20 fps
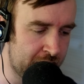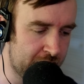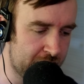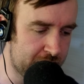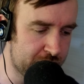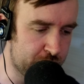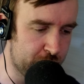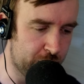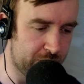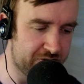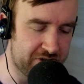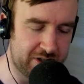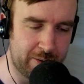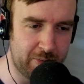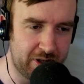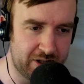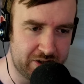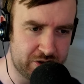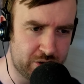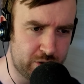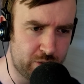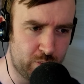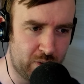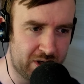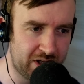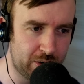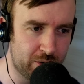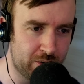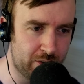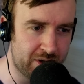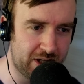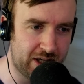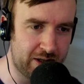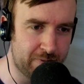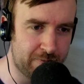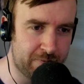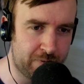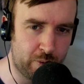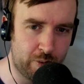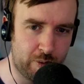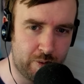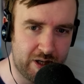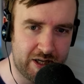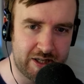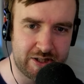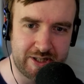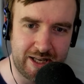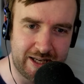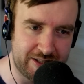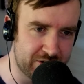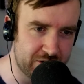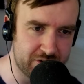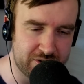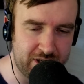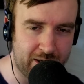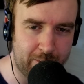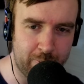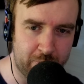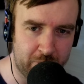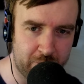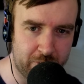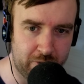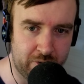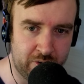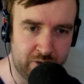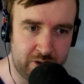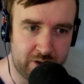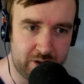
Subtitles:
Sort of similar to when you're looking for a desert temple,